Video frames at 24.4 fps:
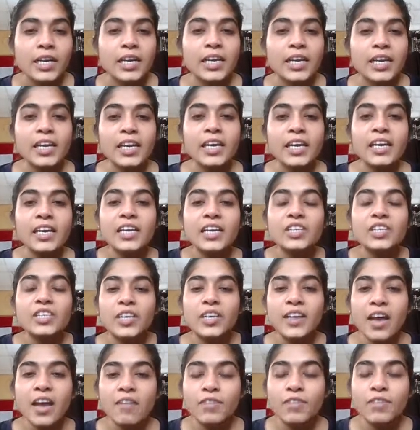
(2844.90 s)
each
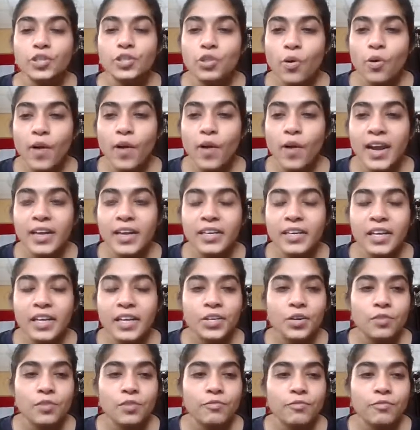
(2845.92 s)
and every joint in your